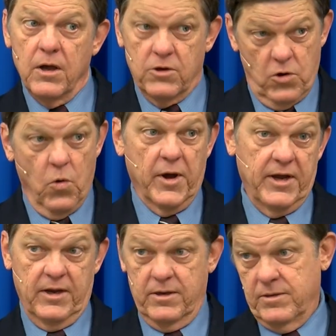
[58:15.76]

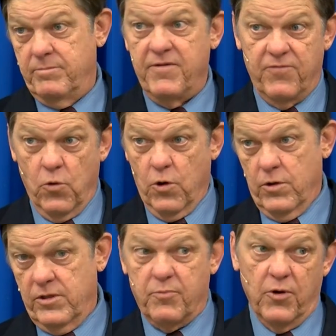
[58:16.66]
going before
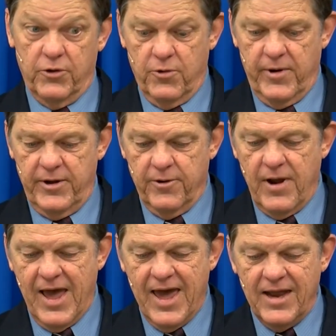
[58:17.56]
the procurator
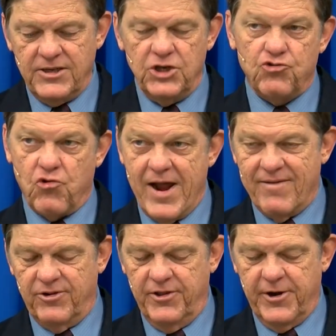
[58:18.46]
and to
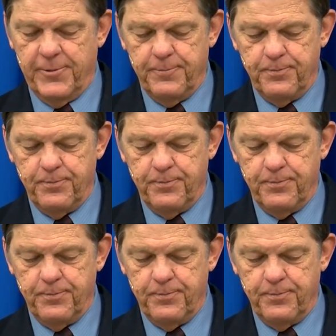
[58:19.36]
travel there.